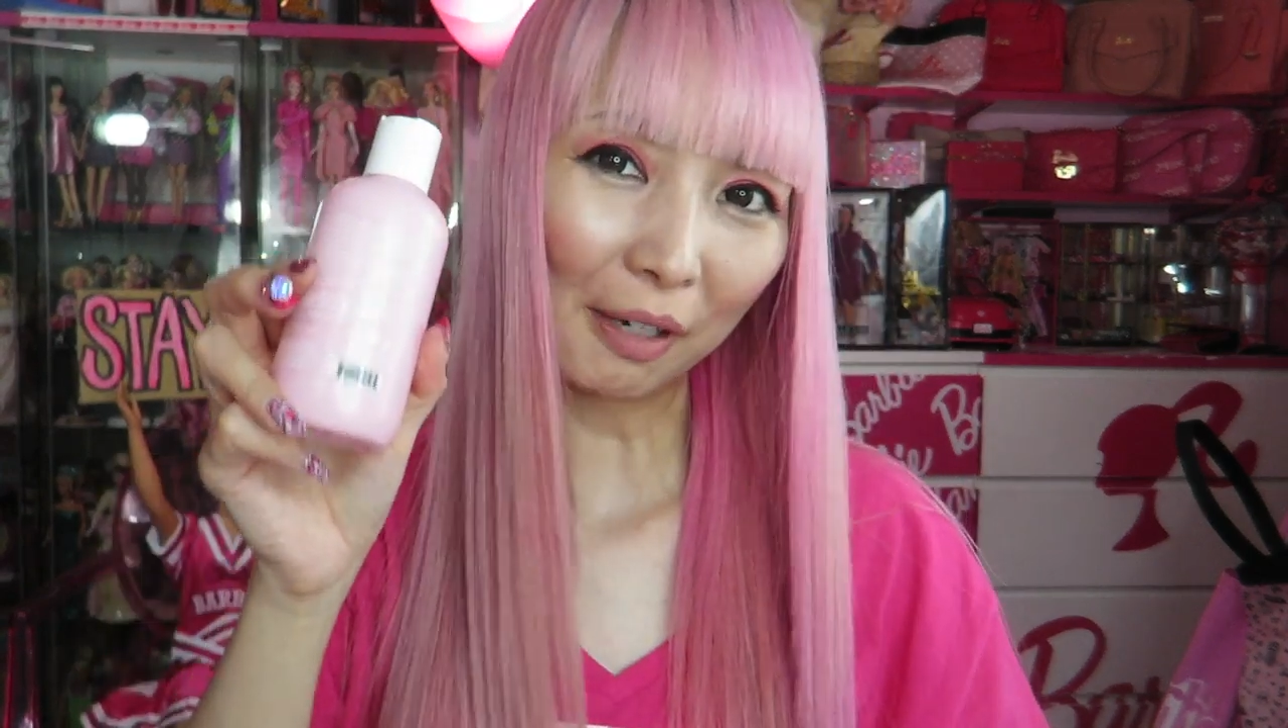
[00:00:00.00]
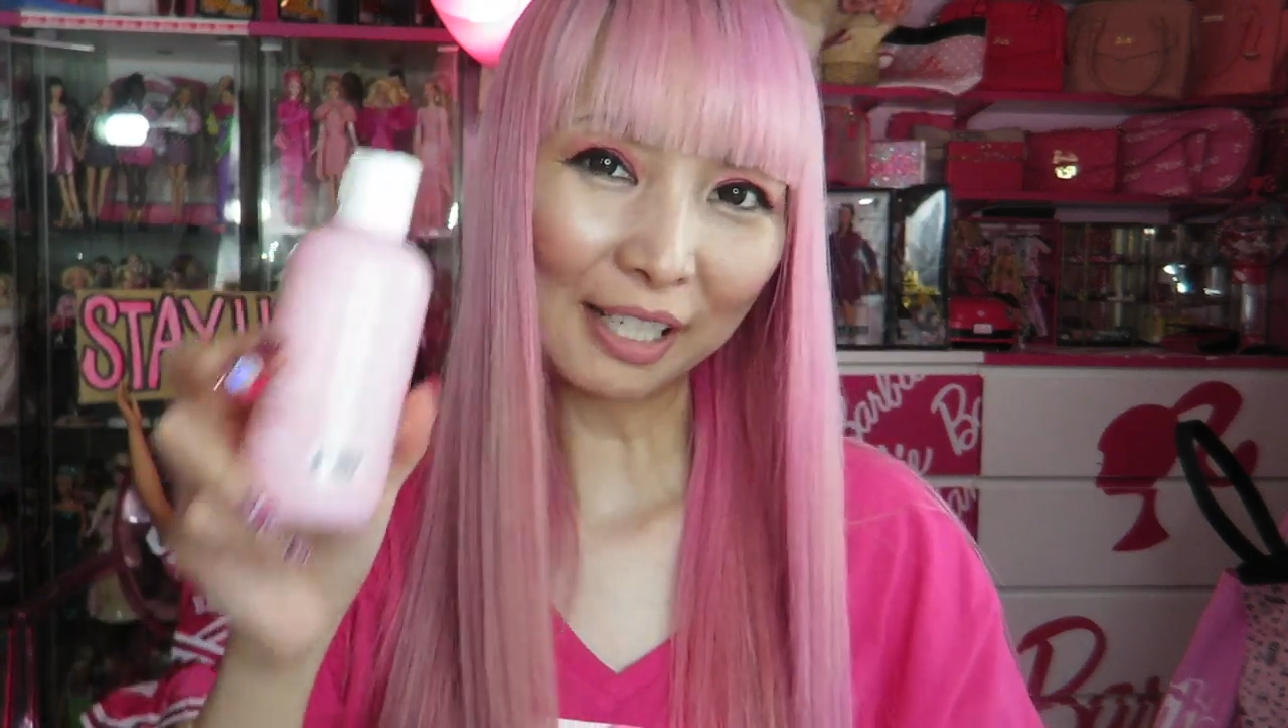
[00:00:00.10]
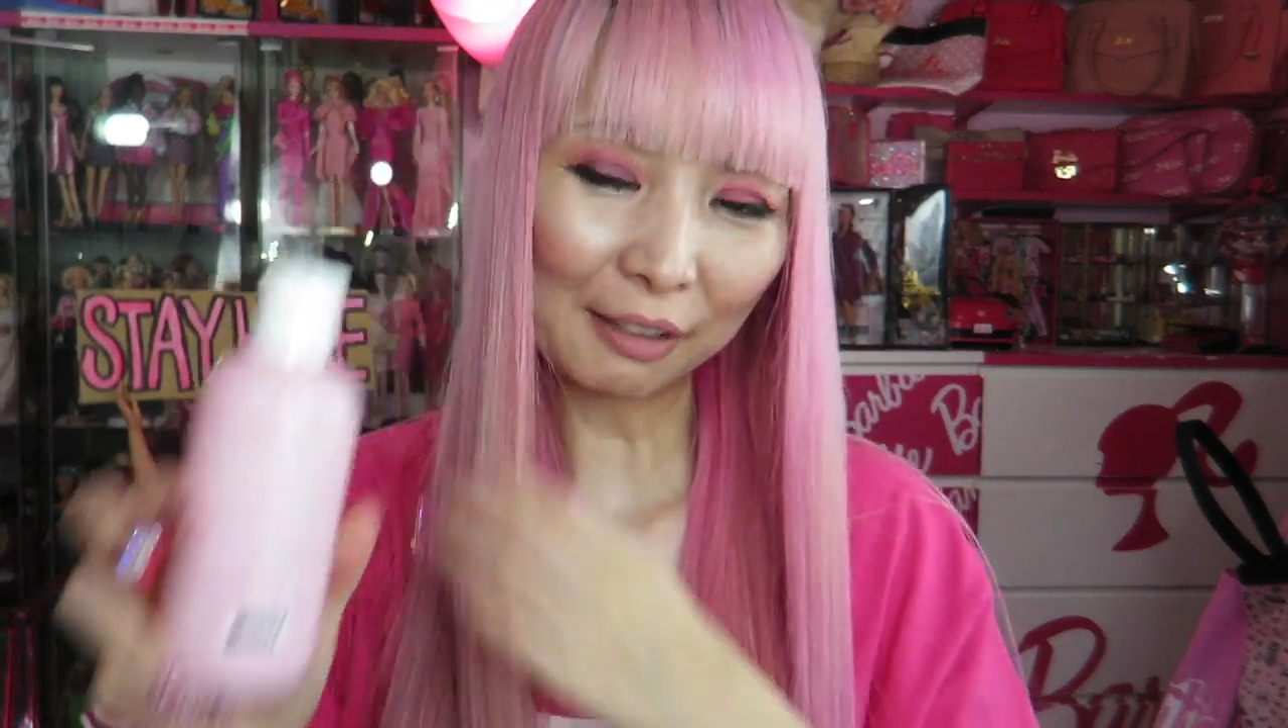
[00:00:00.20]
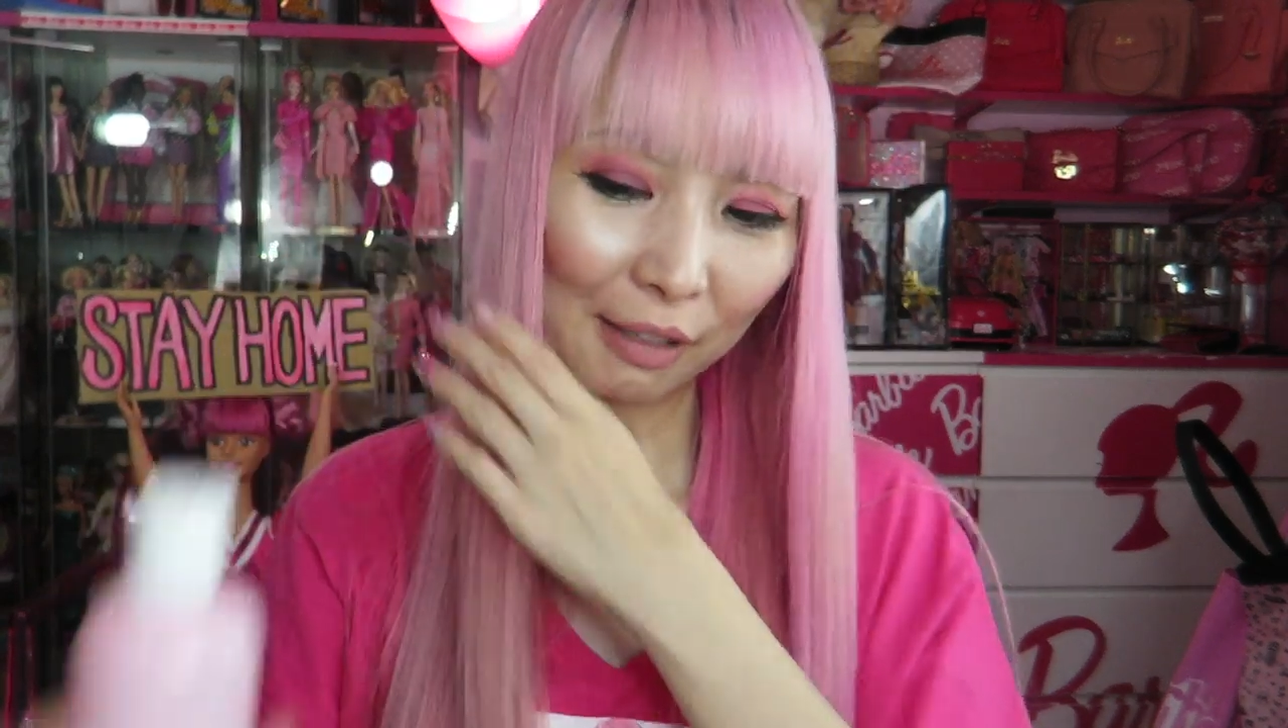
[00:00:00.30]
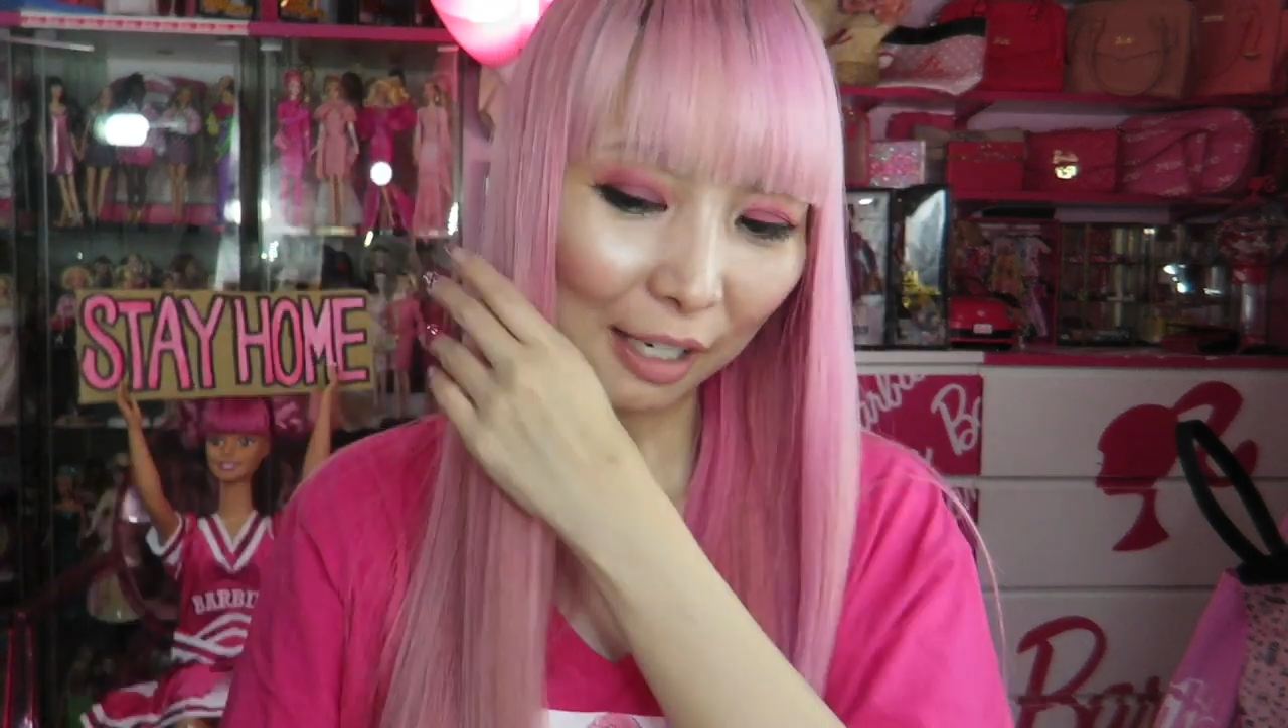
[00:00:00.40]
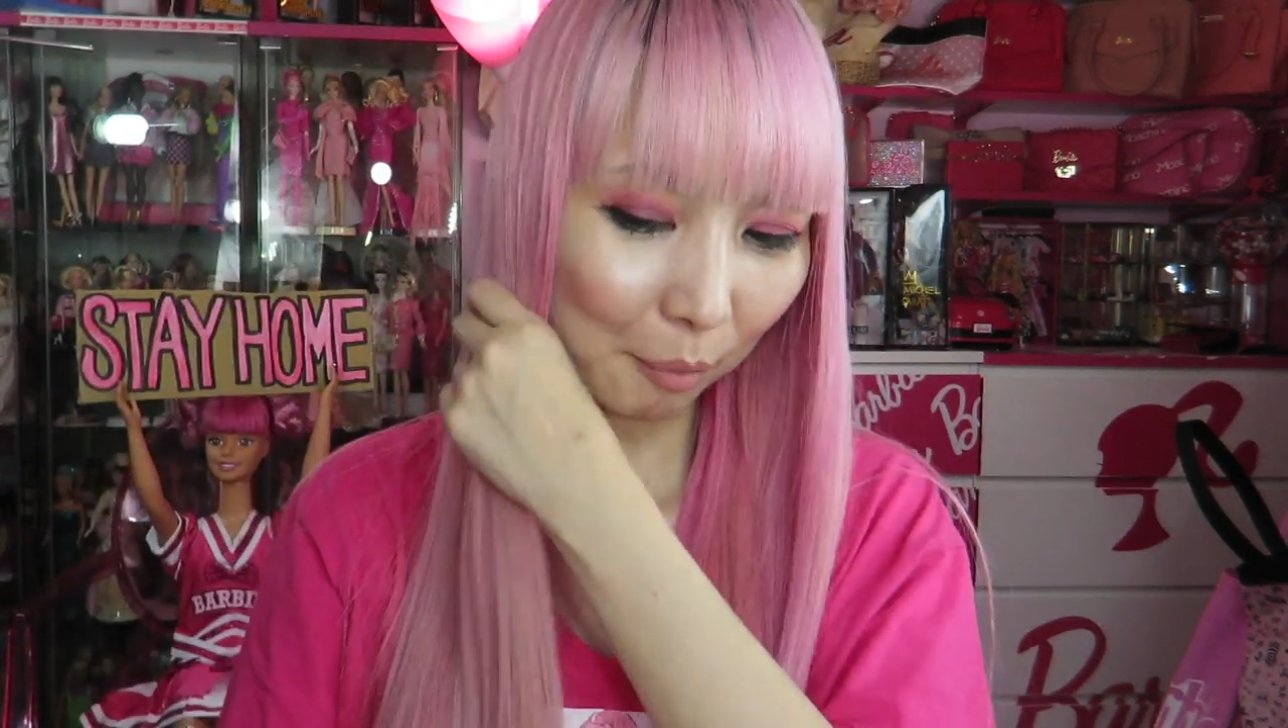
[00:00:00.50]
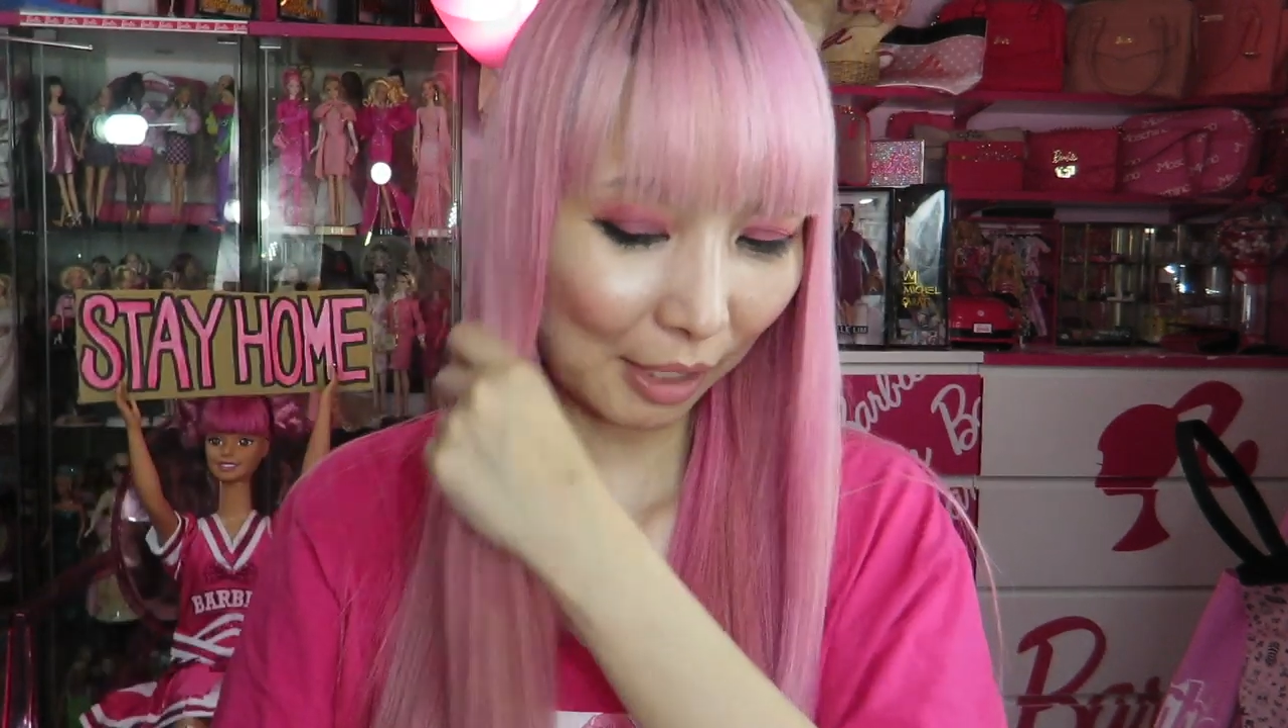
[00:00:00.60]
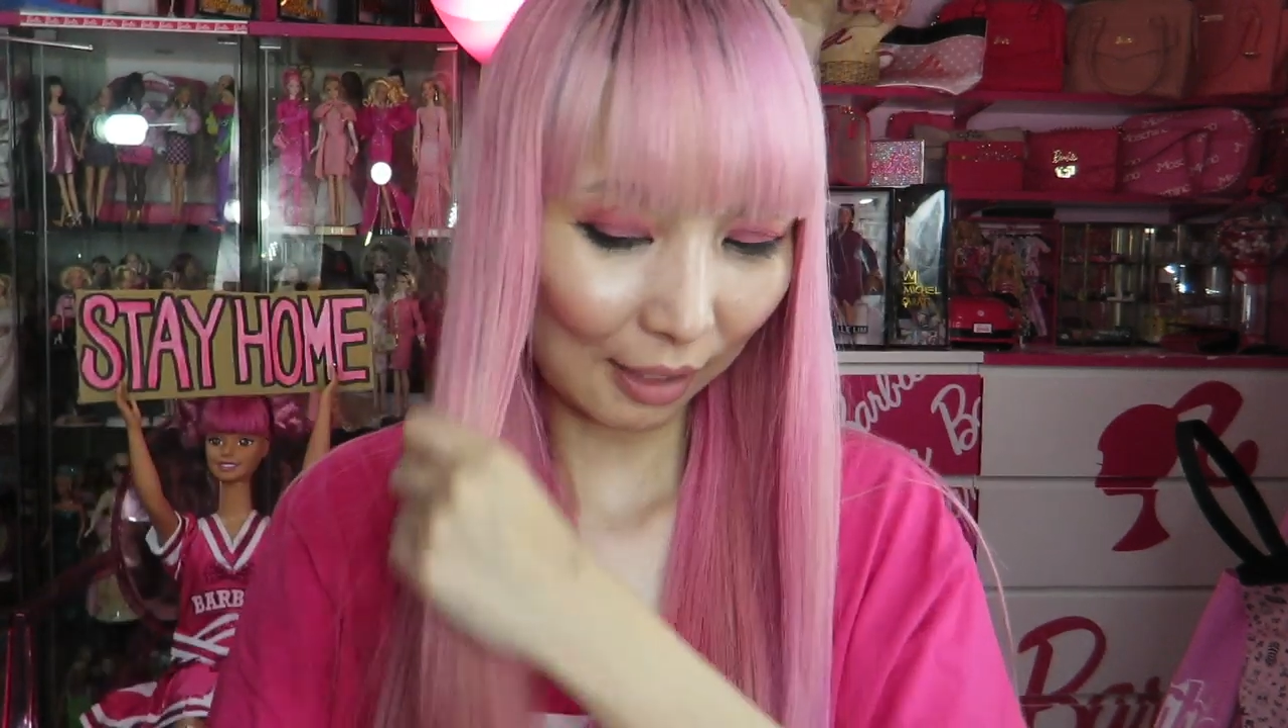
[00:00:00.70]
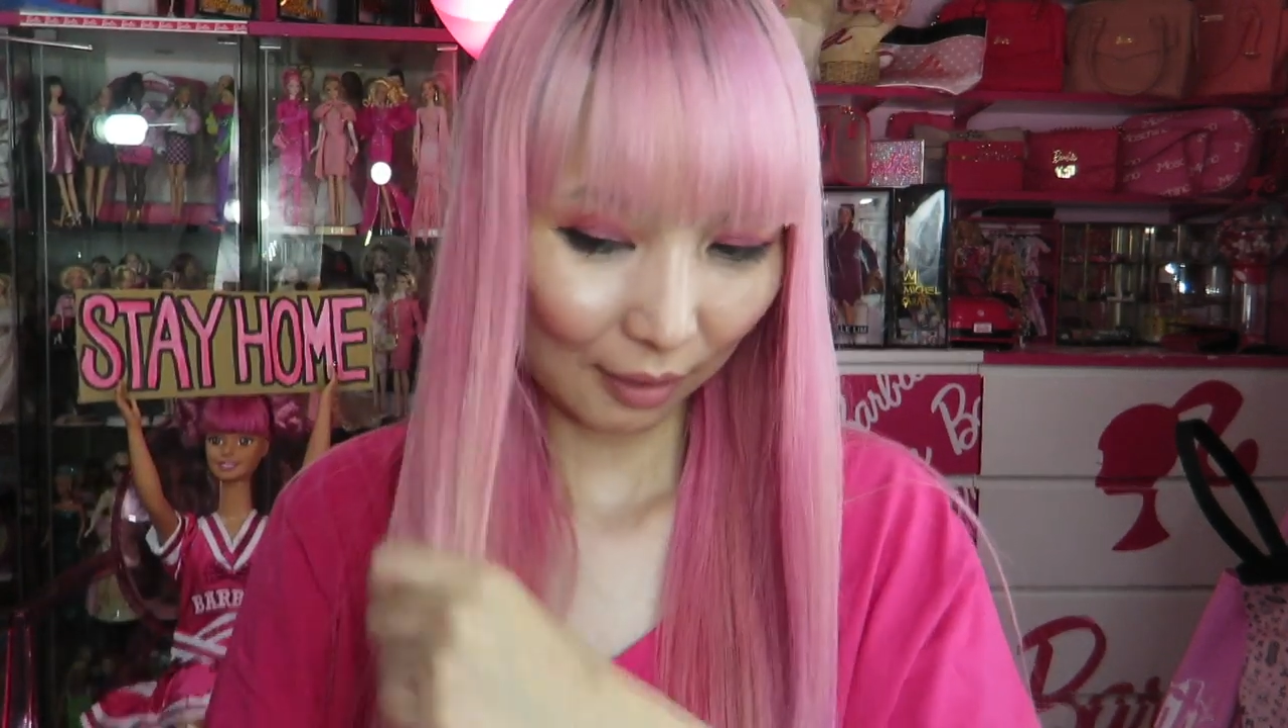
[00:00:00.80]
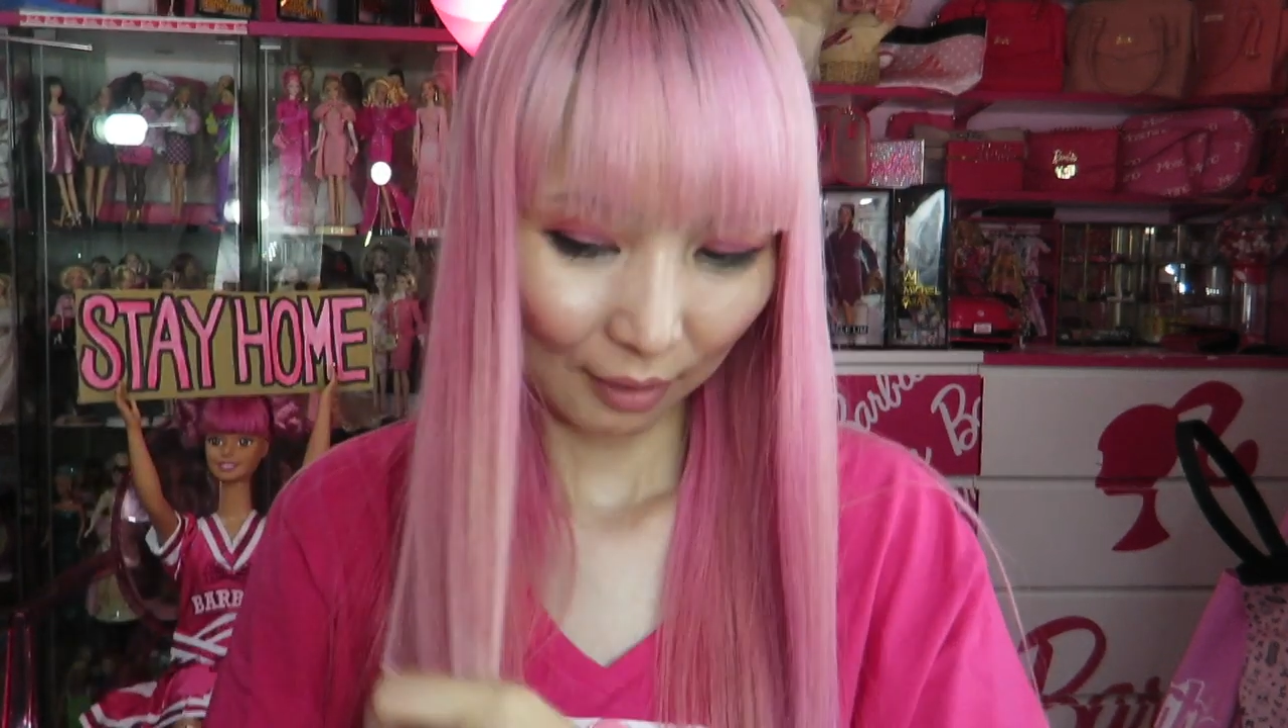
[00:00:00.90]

anyway, but